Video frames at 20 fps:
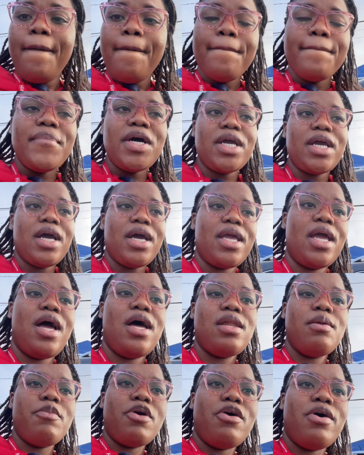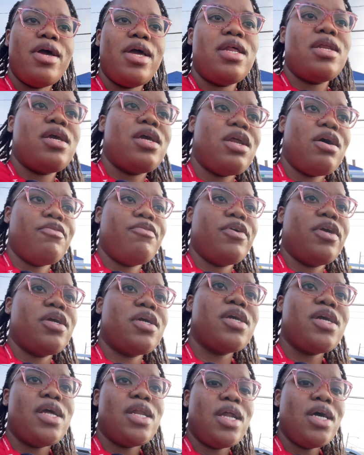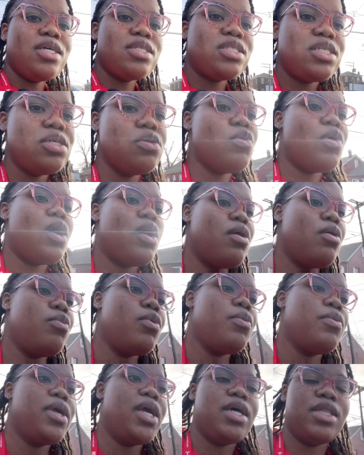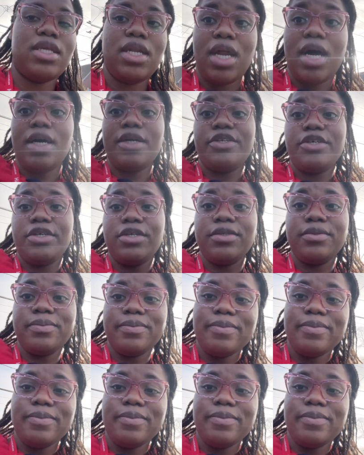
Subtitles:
But yeah, y'all, let me go ahead and get off of here, and I'll see you all when we at the doctor.